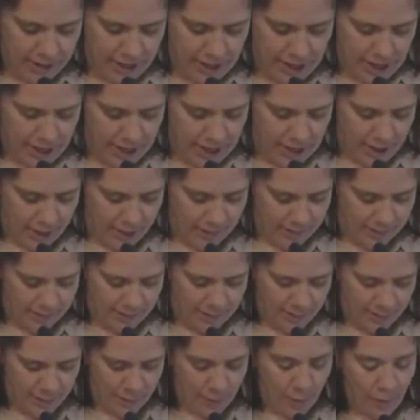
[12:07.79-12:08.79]

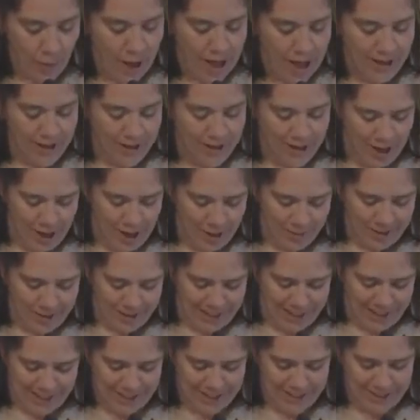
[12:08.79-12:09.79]
While an
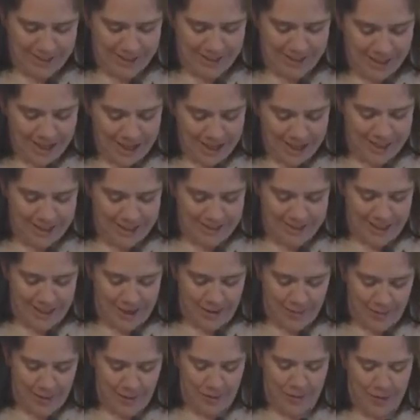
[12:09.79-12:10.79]
obligation to God is
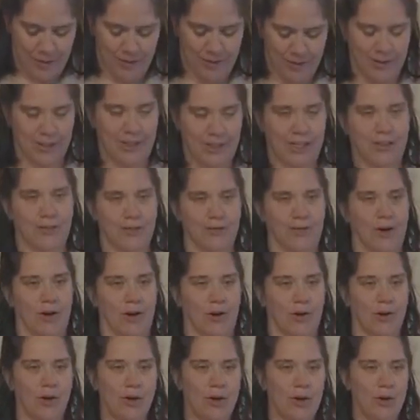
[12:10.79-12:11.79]
not what we are looking
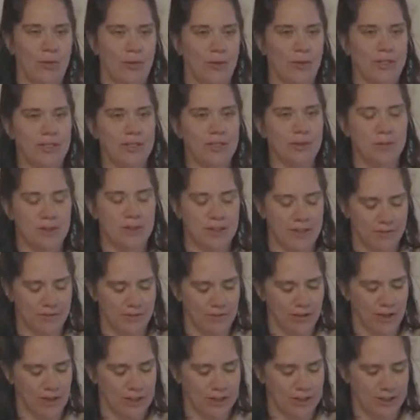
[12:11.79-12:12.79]
for, we do believe
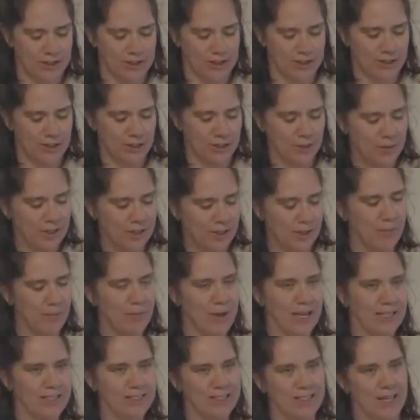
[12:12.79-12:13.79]
for our children to be the
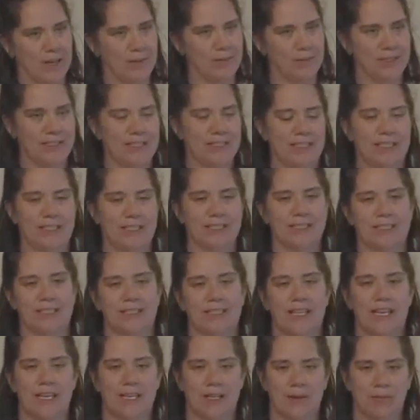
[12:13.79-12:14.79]
best type of citizen
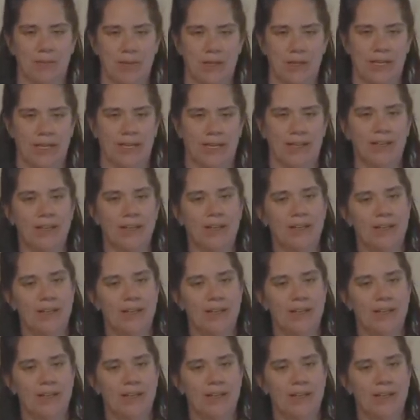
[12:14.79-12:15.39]
they can be,